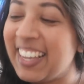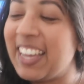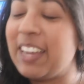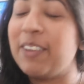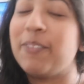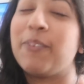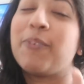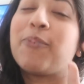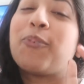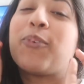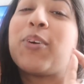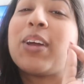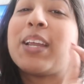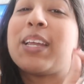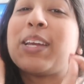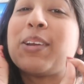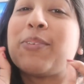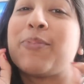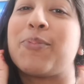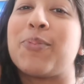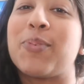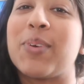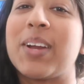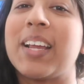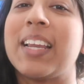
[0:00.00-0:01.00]
in a really,
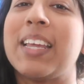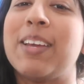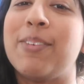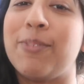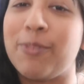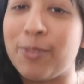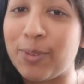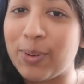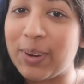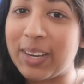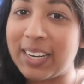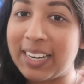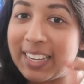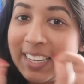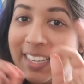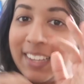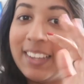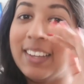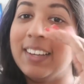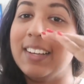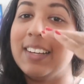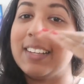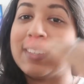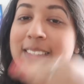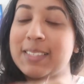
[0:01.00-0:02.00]
really, really
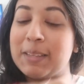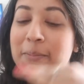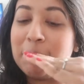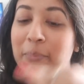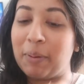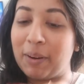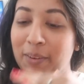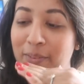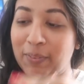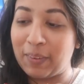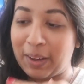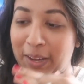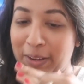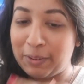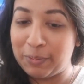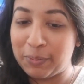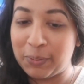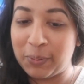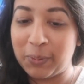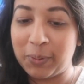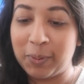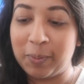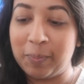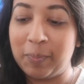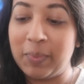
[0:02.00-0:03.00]
simplified
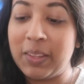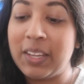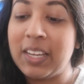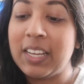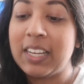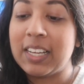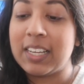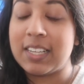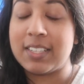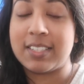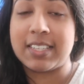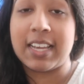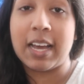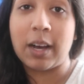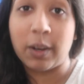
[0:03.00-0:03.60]
form is the